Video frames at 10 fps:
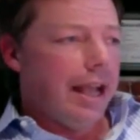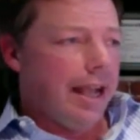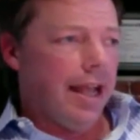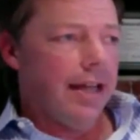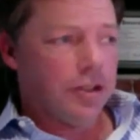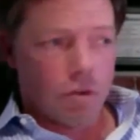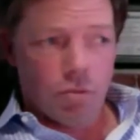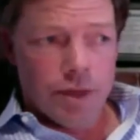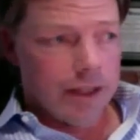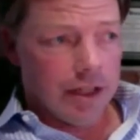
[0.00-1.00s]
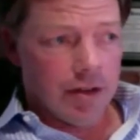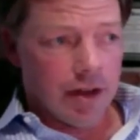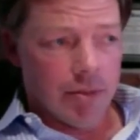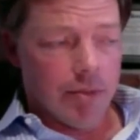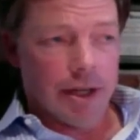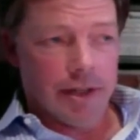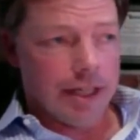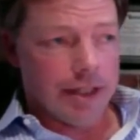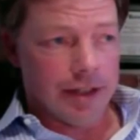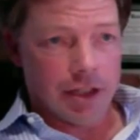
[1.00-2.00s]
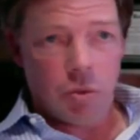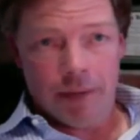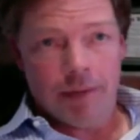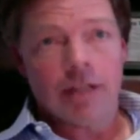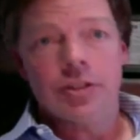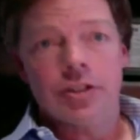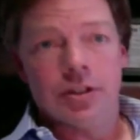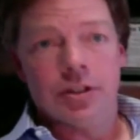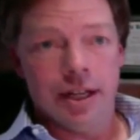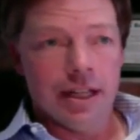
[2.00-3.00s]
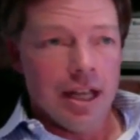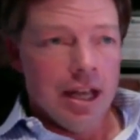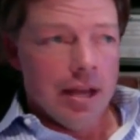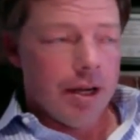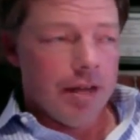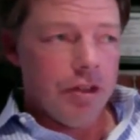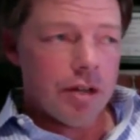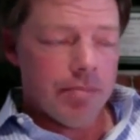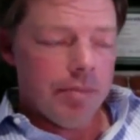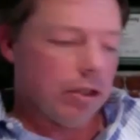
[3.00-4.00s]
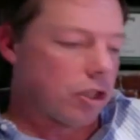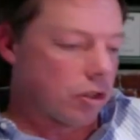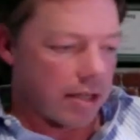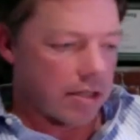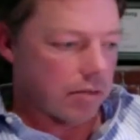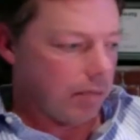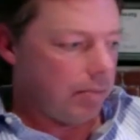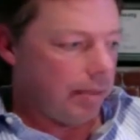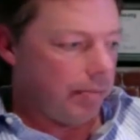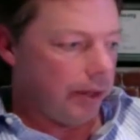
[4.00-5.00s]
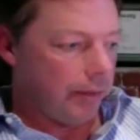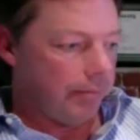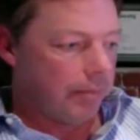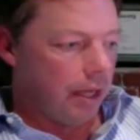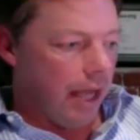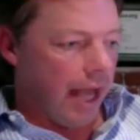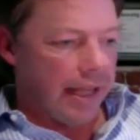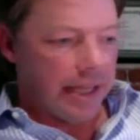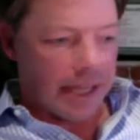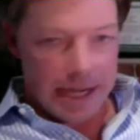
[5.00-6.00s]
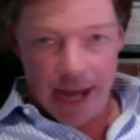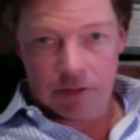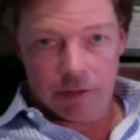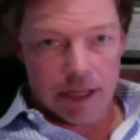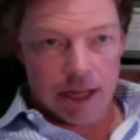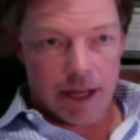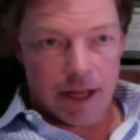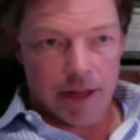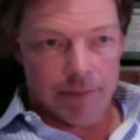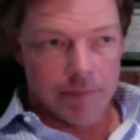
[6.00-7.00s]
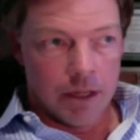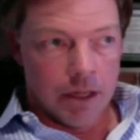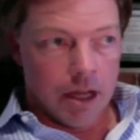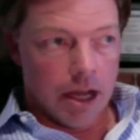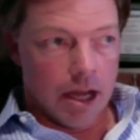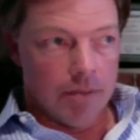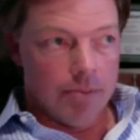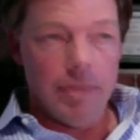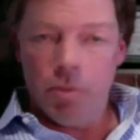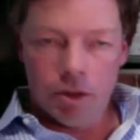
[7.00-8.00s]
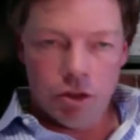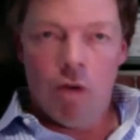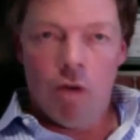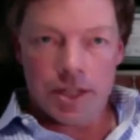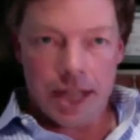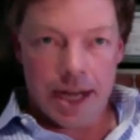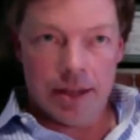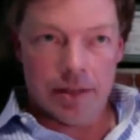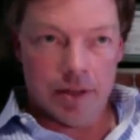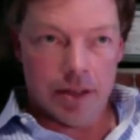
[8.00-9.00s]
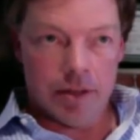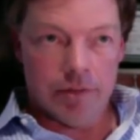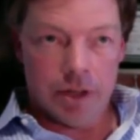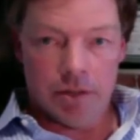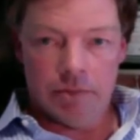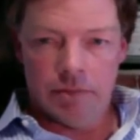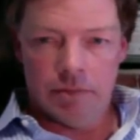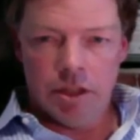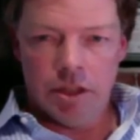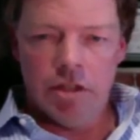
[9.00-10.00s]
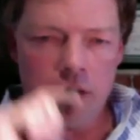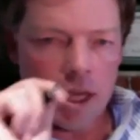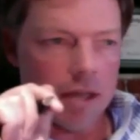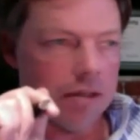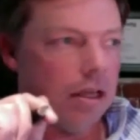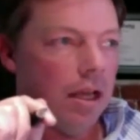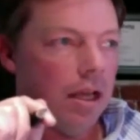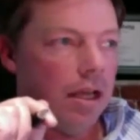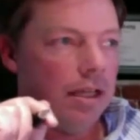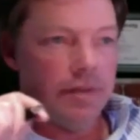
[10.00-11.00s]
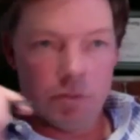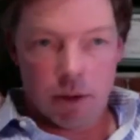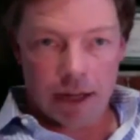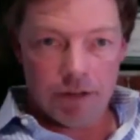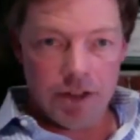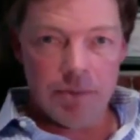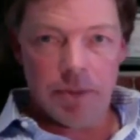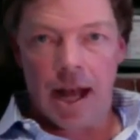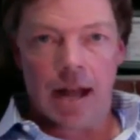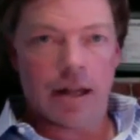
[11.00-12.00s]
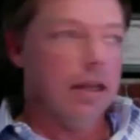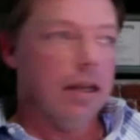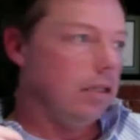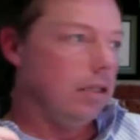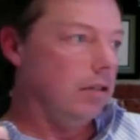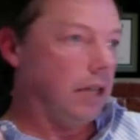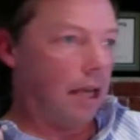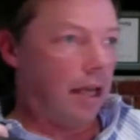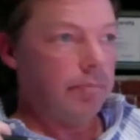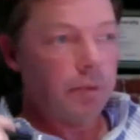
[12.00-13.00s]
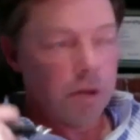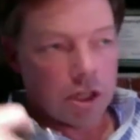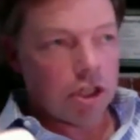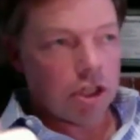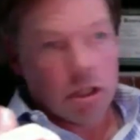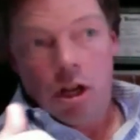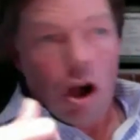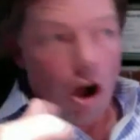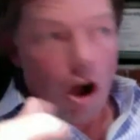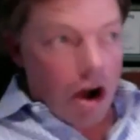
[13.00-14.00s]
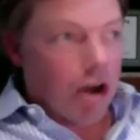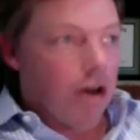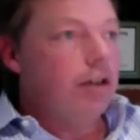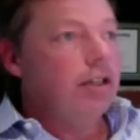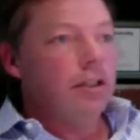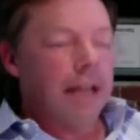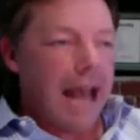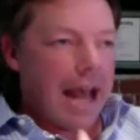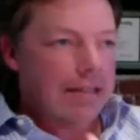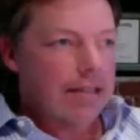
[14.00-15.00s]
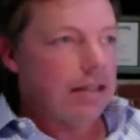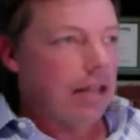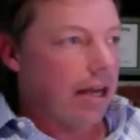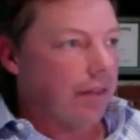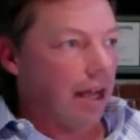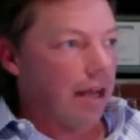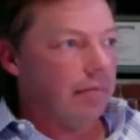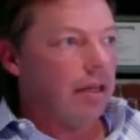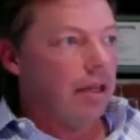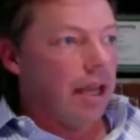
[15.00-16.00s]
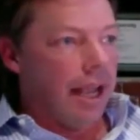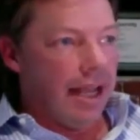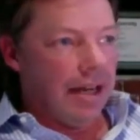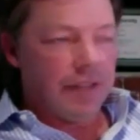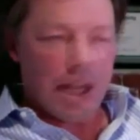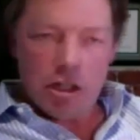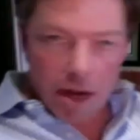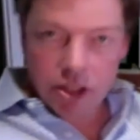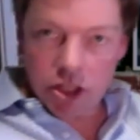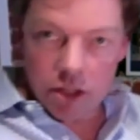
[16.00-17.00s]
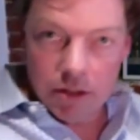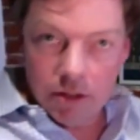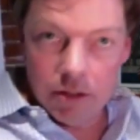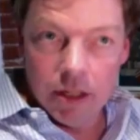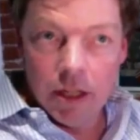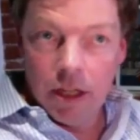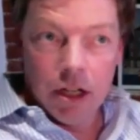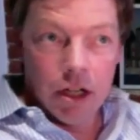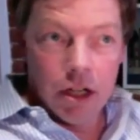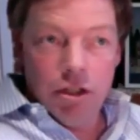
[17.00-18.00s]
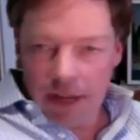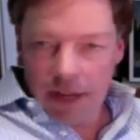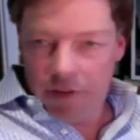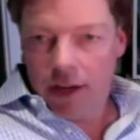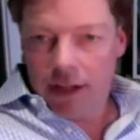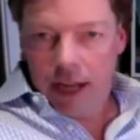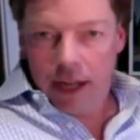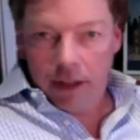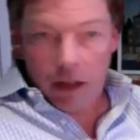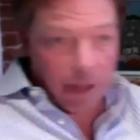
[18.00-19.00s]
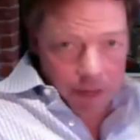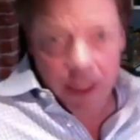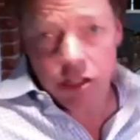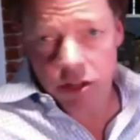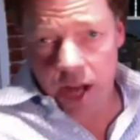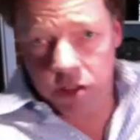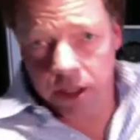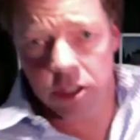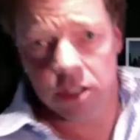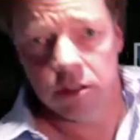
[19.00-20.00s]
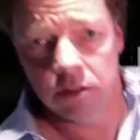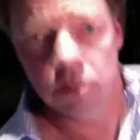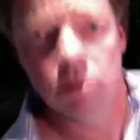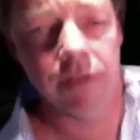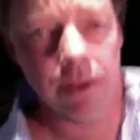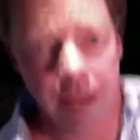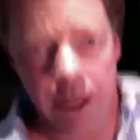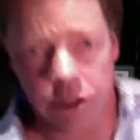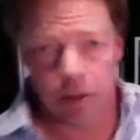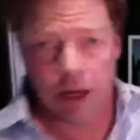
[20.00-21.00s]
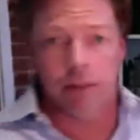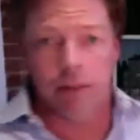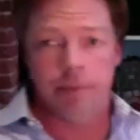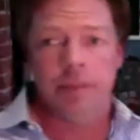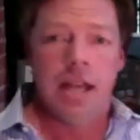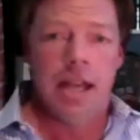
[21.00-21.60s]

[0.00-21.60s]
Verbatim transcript: and it's a really incredible book. It takes you like 20 minutes to read it. But if you can build trust with people and connect with them, um, people will do almost anything with you for you. You can give them direct feedback. You can push hard. You can ask a lot of them, and if they trust you, you can have a great dialogue. But if they do not trust you, you have a major problem.